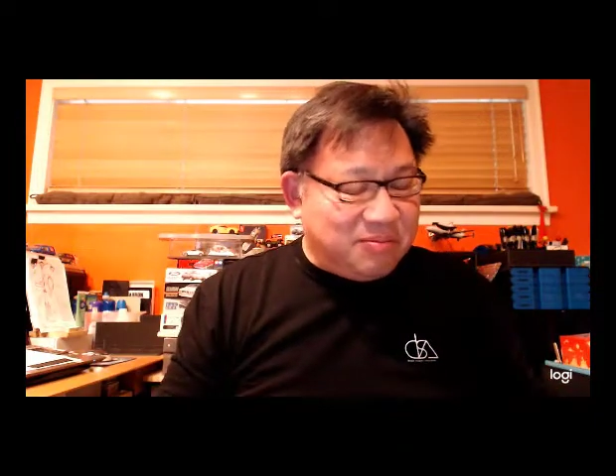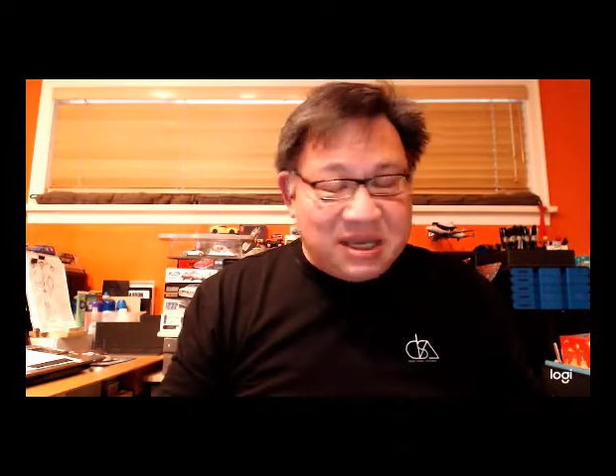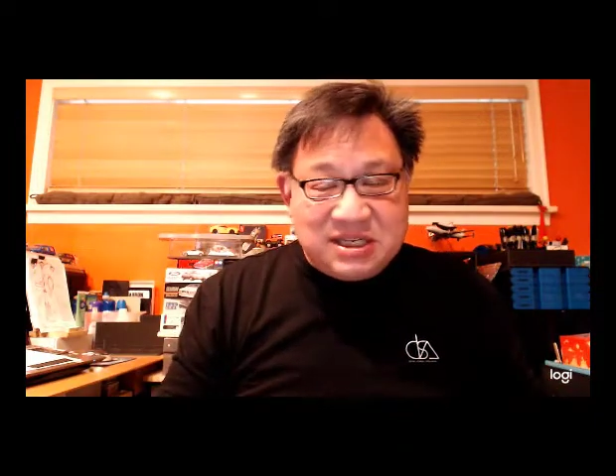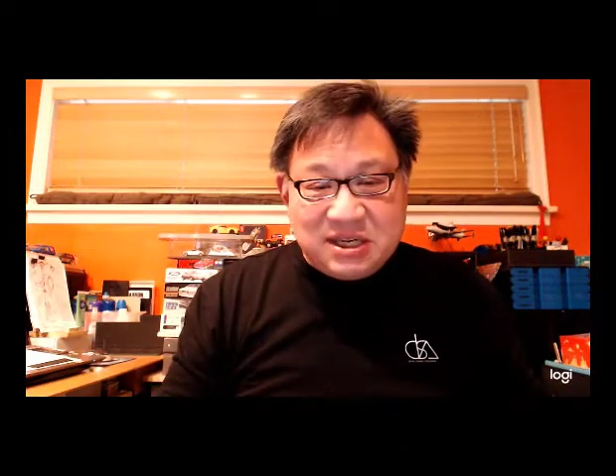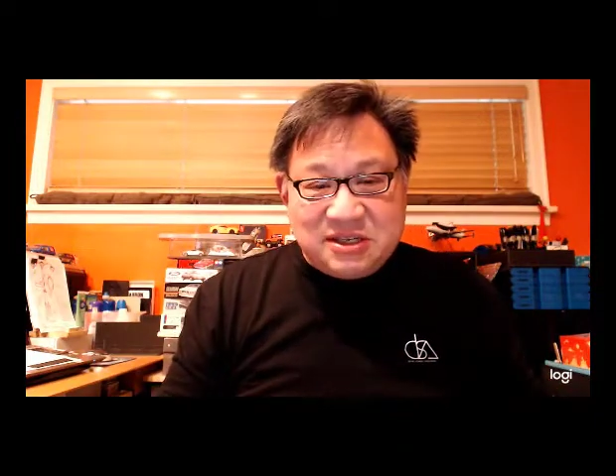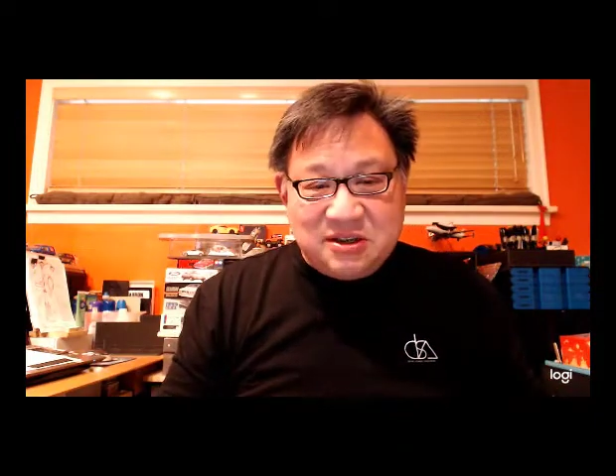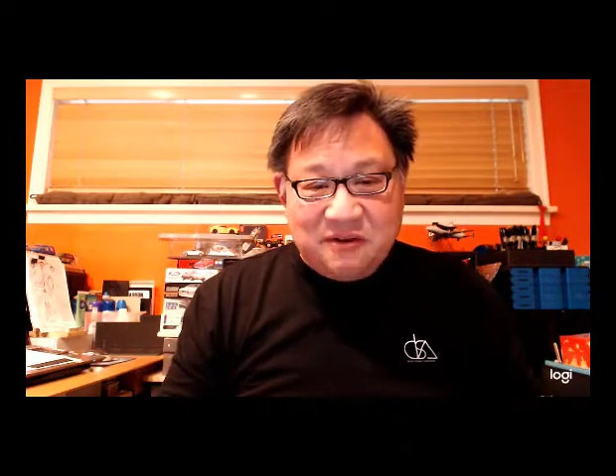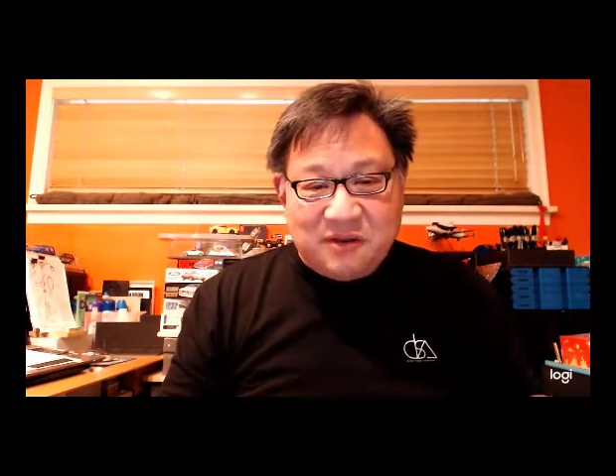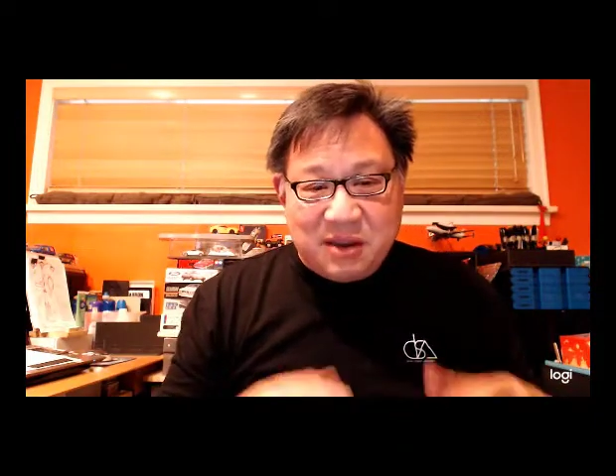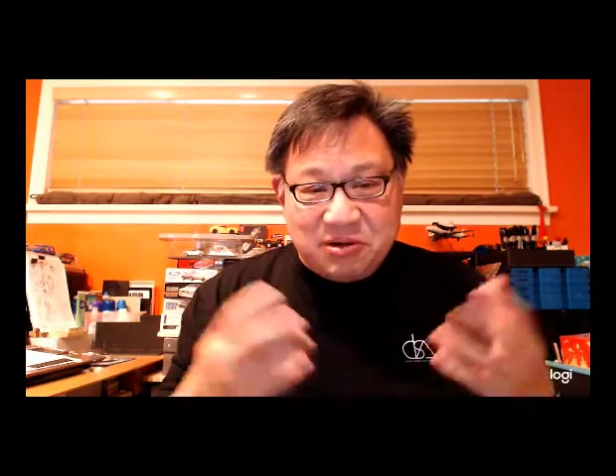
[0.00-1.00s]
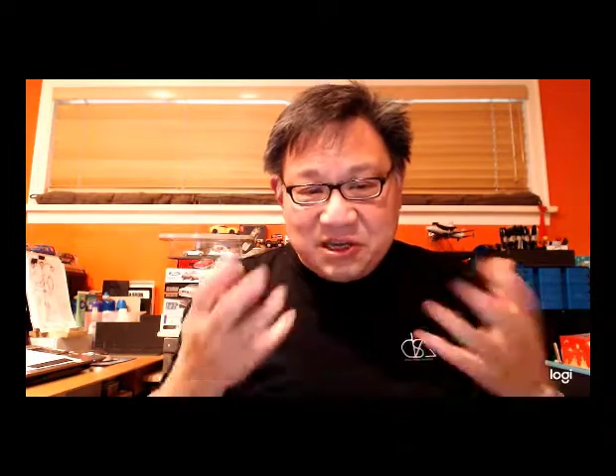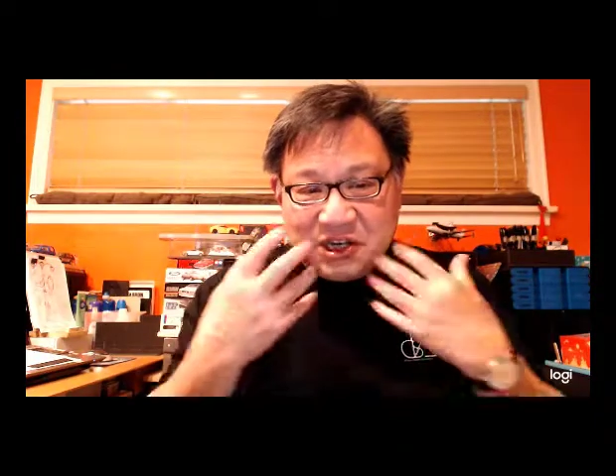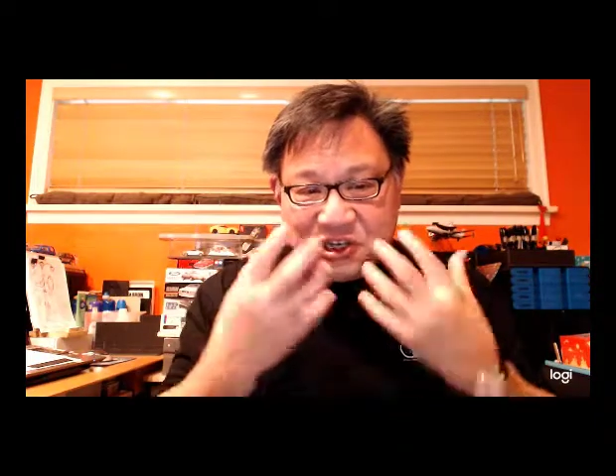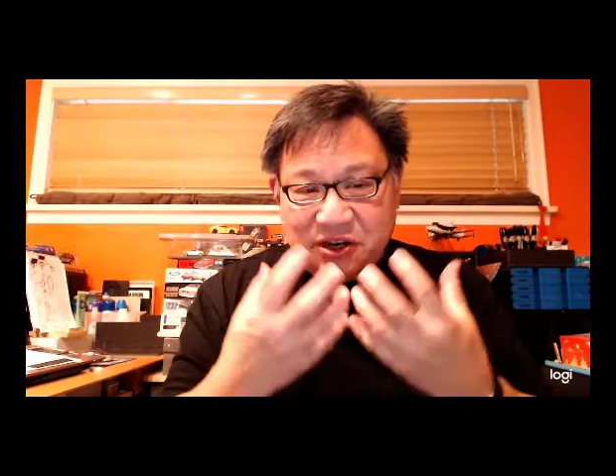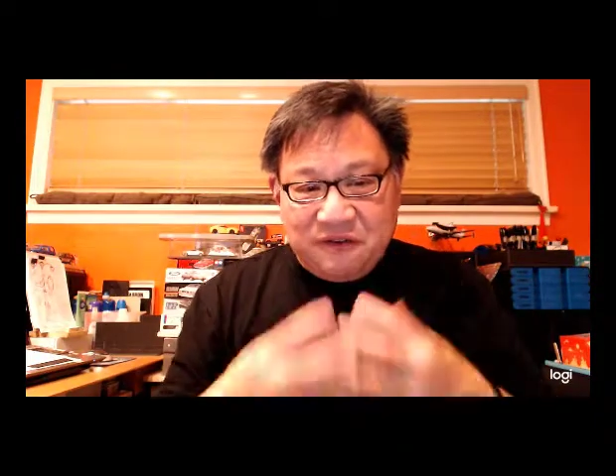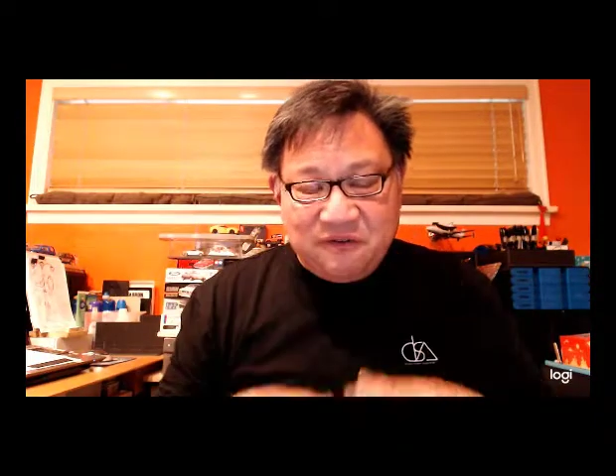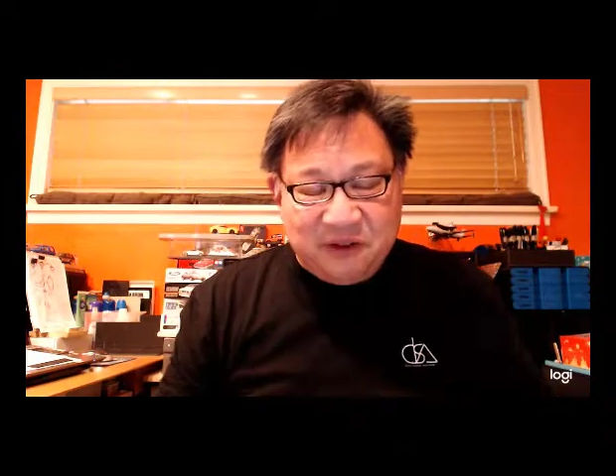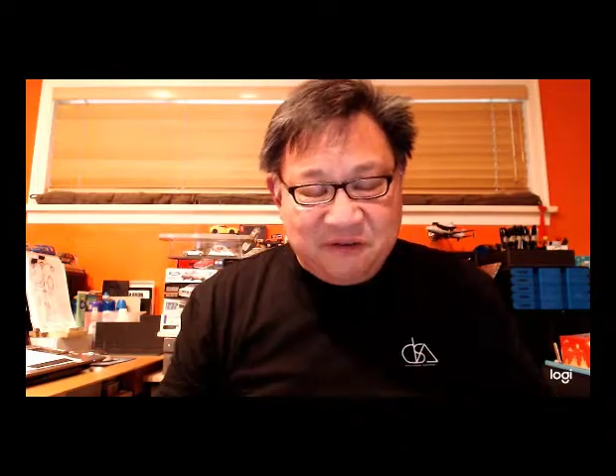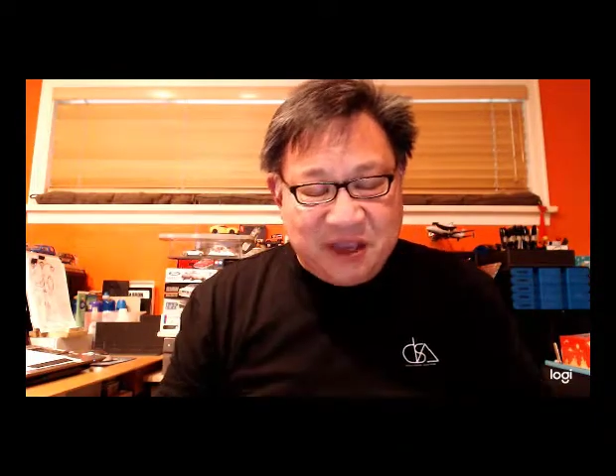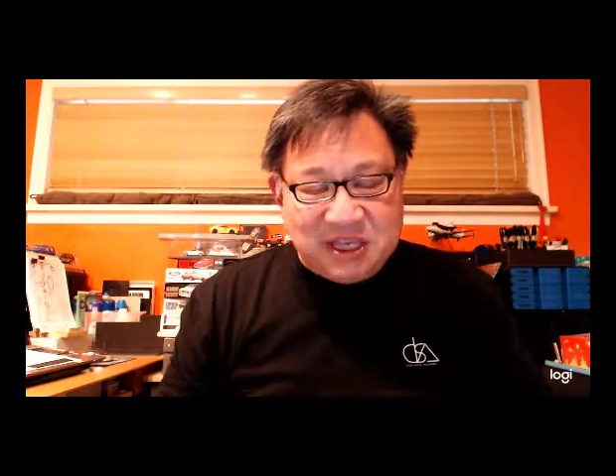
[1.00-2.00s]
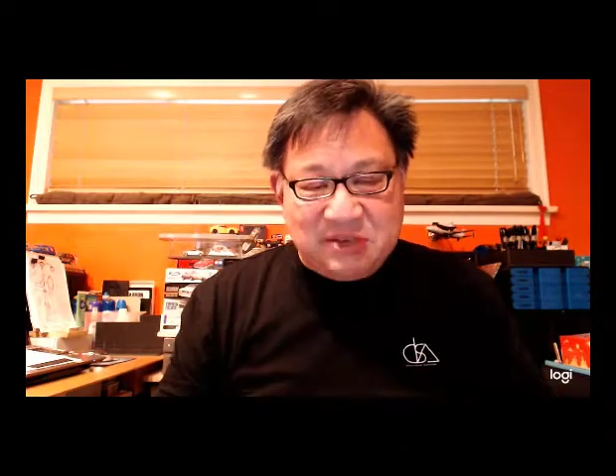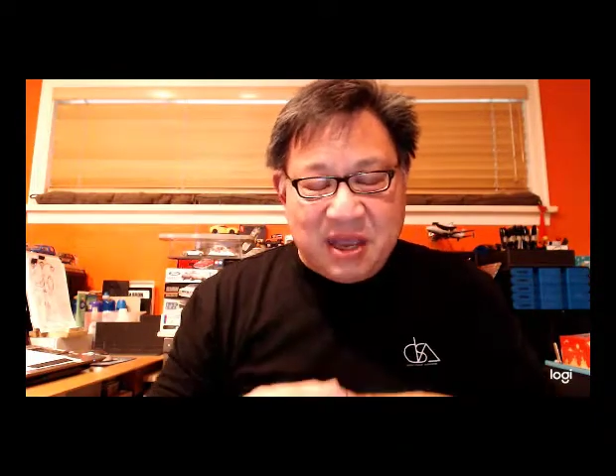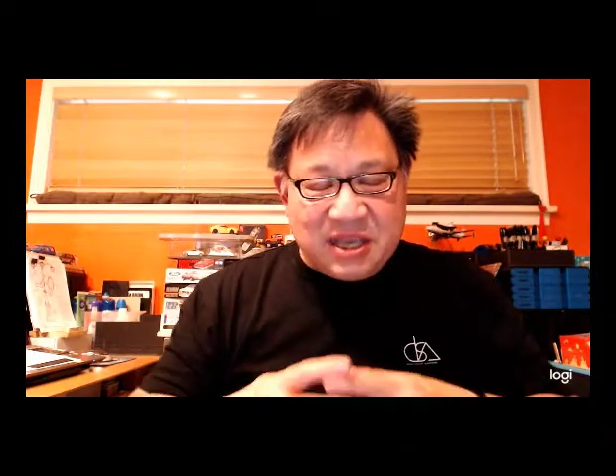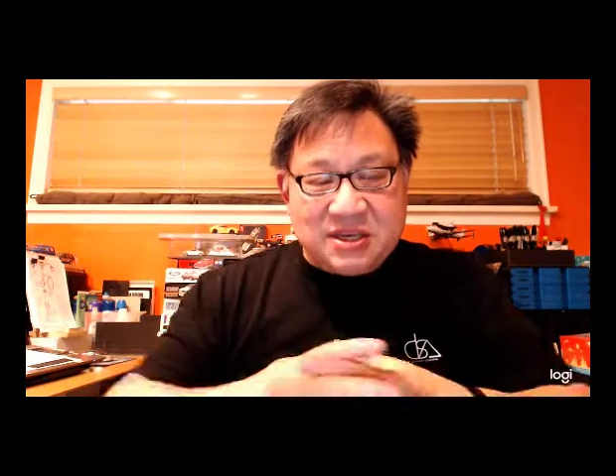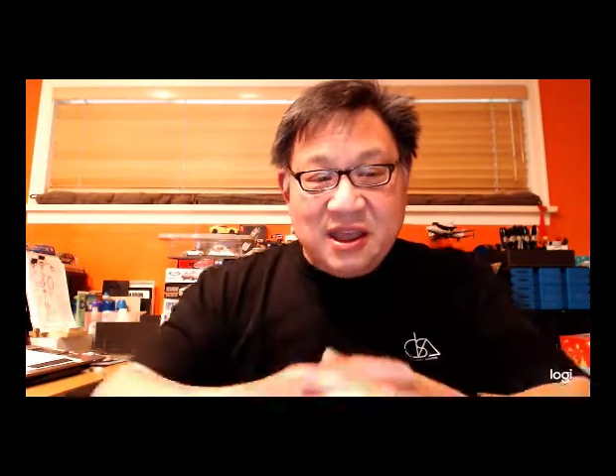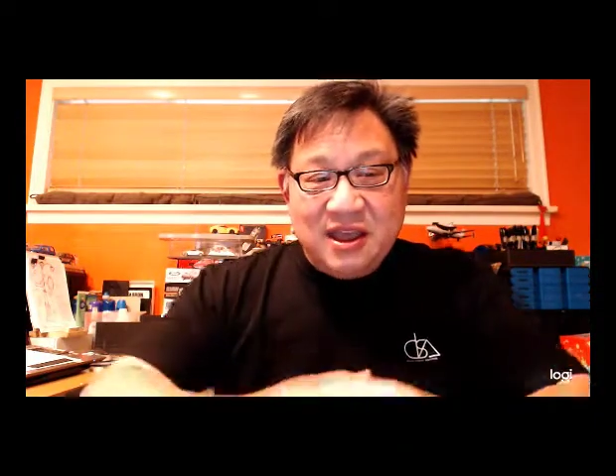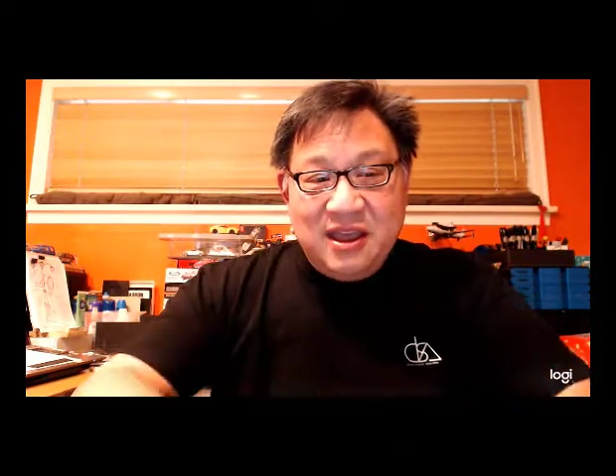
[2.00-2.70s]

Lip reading: basics of eye protection and face mask.